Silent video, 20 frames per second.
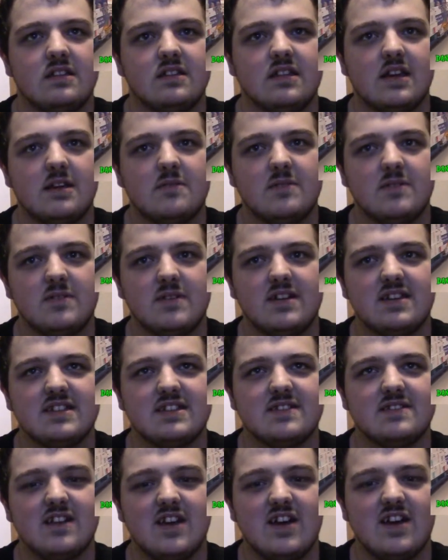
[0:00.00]
I'm with
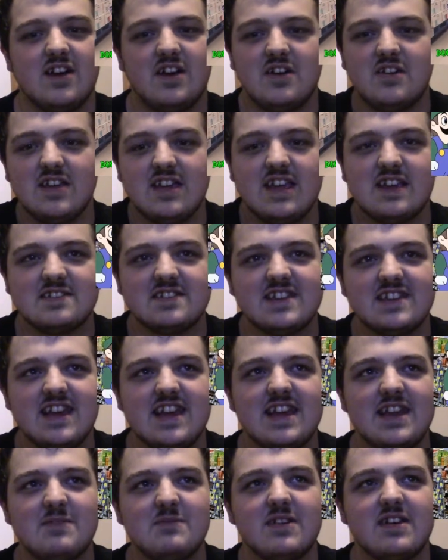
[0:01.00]
relatives. Oh, he has
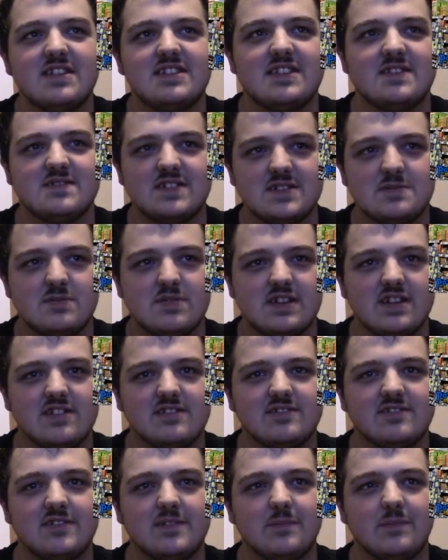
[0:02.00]
Canadian relatives. That's pretty
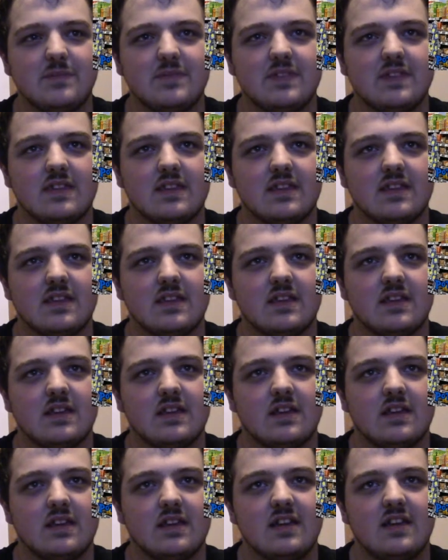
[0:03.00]
cool.
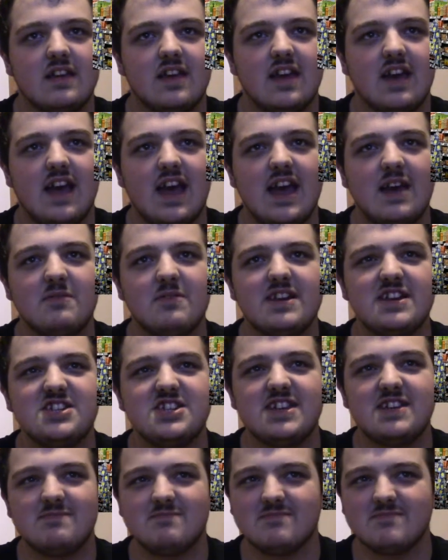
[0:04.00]
Hi,
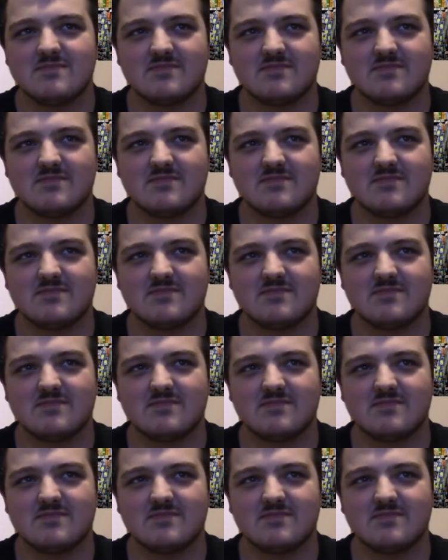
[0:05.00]
Weejie.